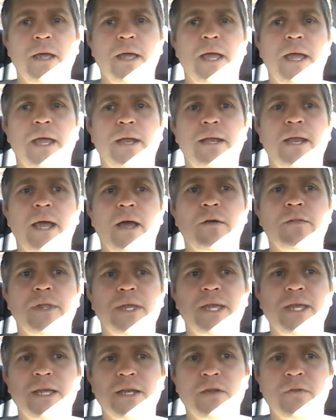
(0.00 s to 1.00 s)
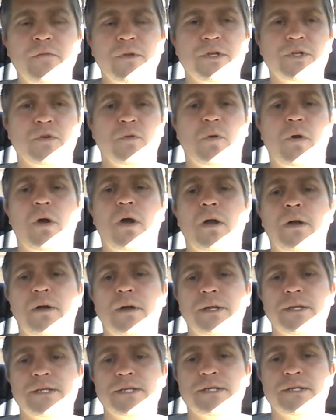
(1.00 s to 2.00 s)
and now the individual
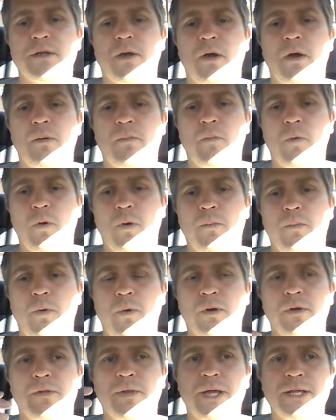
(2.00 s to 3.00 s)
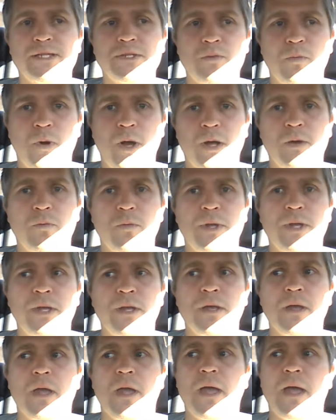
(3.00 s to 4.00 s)
artists are more important. That's why
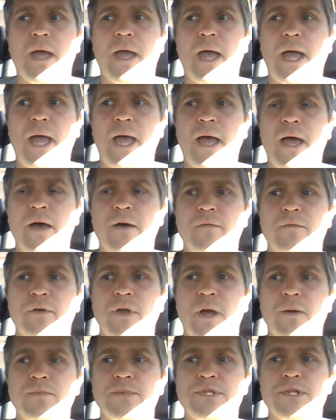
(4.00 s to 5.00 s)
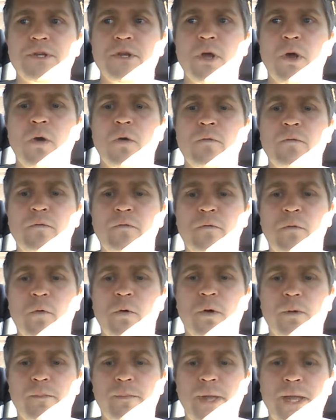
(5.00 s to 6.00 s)
we have come to know
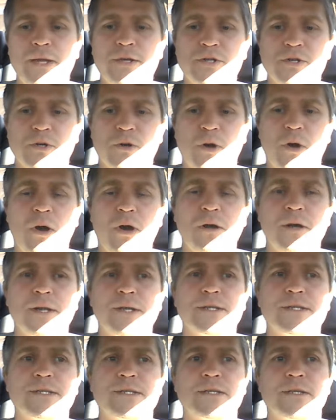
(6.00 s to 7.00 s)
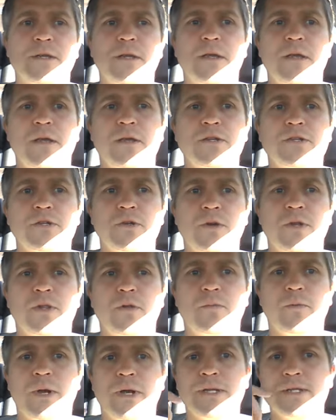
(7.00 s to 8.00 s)
four major artists during the
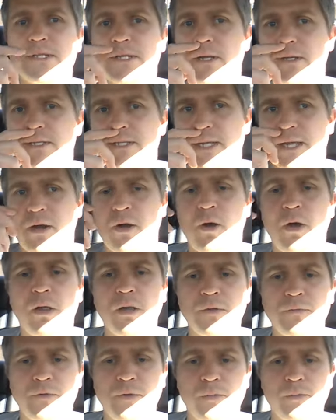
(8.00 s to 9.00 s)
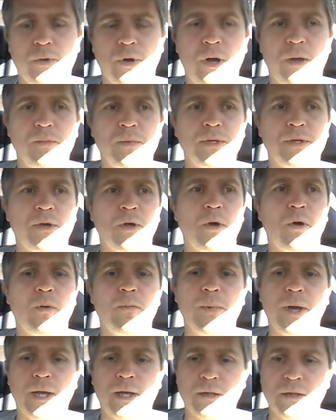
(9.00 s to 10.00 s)
Renaissance that all of you probably know:
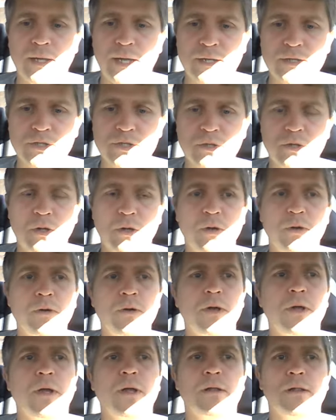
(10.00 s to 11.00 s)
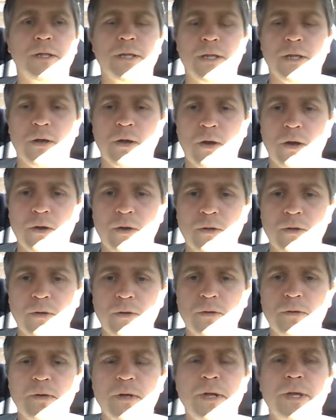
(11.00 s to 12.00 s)
Michelangelo,
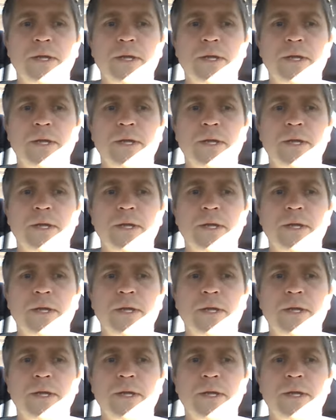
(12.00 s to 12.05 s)
Leonardo,